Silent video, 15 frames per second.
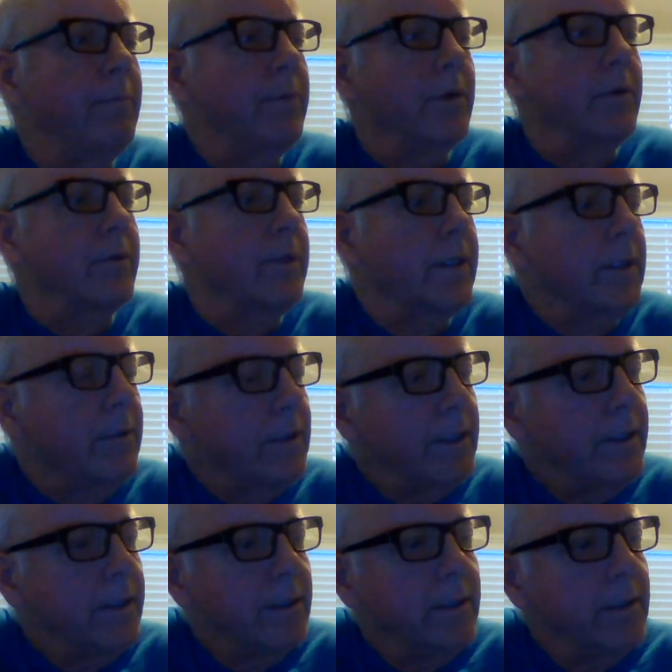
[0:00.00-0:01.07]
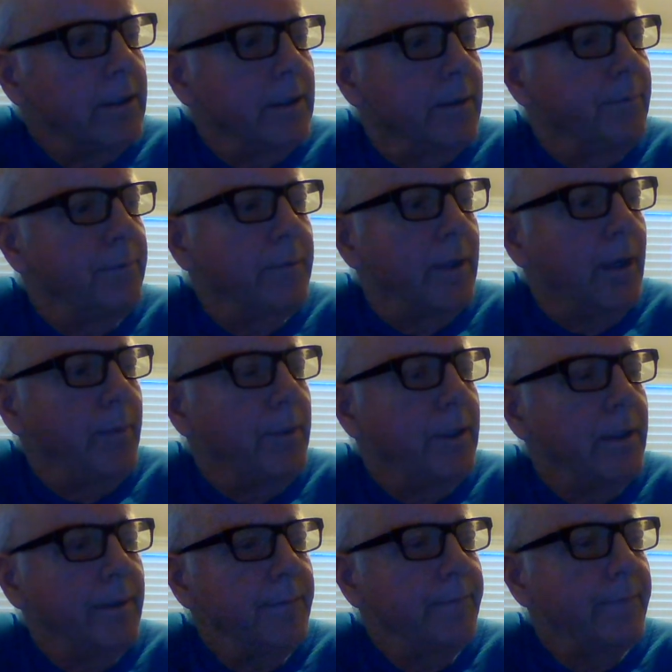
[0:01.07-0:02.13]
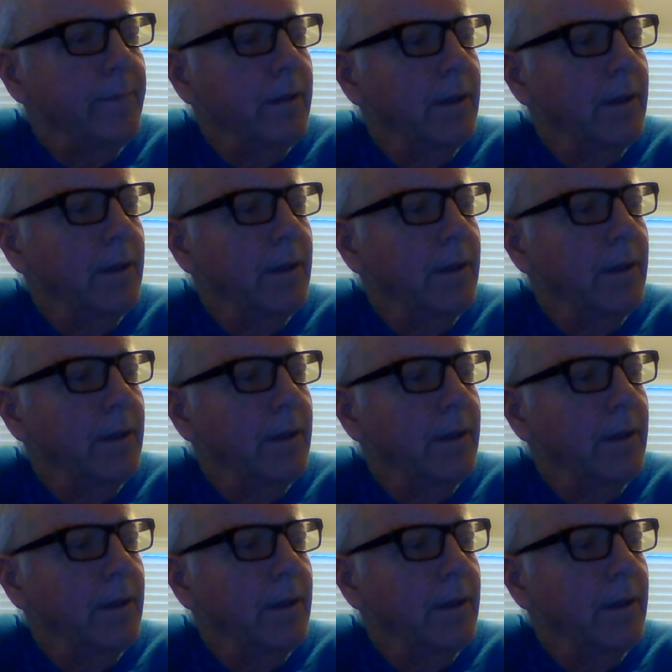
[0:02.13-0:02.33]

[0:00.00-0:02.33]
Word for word: So I was like, okay, God, I'm, I'm in.